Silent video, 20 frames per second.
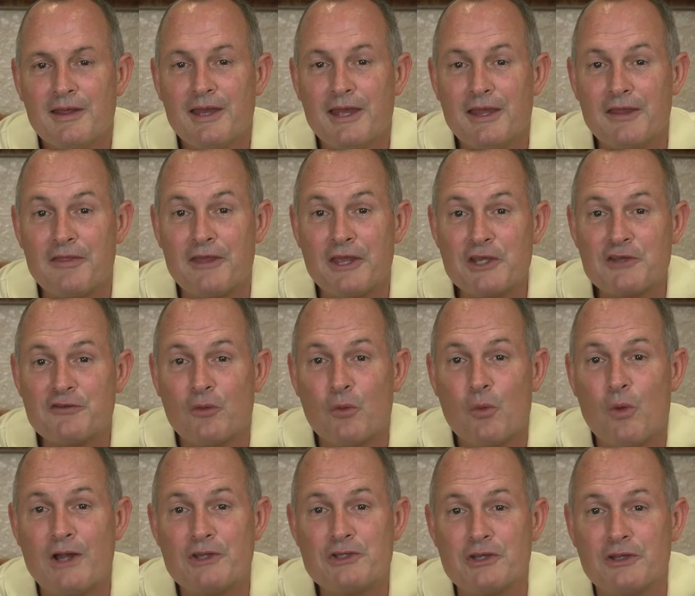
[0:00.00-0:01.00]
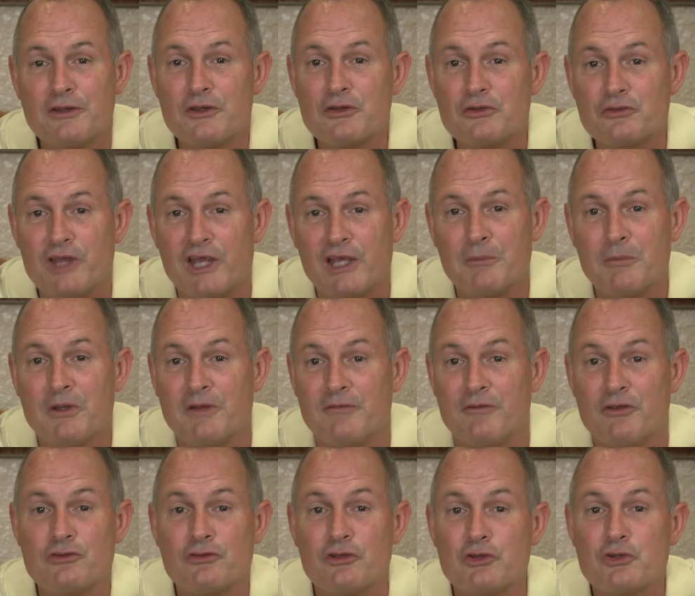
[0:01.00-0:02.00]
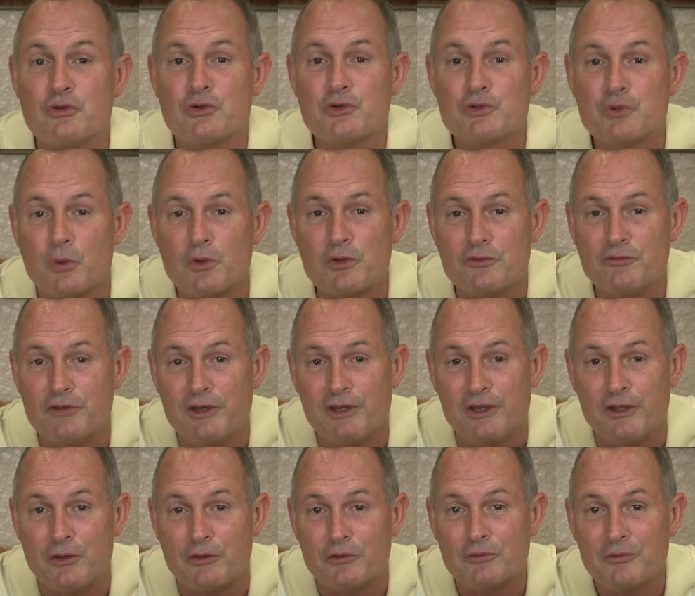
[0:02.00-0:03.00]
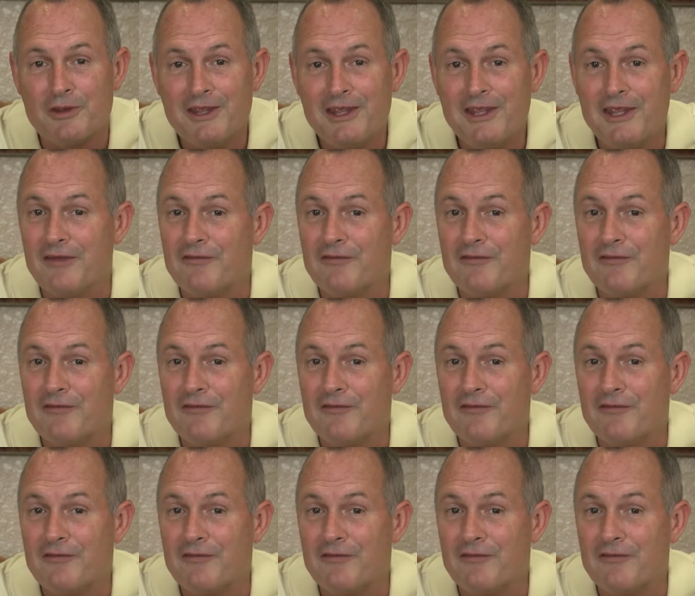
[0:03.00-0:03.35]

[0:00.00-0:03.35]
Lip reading: Hey, thanks for watching this segment of Essential Shorts videos.